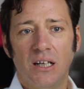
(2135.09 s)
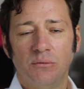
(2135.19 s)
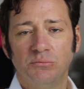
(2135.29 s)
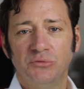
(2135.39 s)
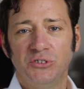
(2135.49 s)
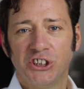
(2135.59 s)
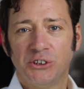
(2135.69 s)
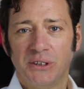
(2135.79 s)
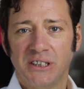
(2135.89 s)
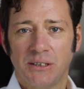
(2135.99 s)
You're
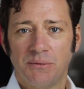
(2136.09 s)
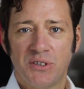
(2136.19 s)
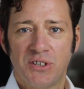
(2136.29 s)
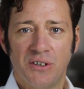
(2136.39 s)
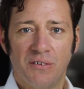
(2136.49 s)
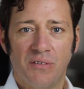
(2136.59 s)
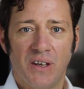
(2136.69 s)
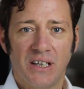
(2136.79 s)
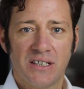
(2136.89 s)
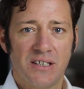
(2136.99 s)
just doing some
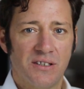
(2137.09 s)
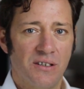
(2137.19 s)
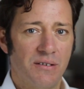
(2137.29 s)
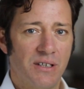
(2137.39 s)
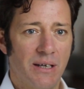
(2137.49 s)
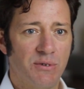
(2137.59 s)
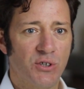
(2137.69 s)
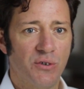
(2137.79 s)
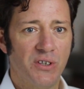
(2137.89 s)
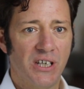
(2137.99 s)
certain things at certain
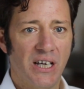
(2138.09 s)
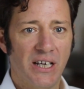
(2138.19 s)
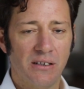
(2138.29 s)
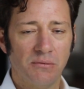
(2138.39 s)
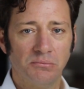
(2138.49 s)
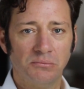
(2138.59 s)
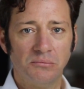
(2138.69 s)
times during the day.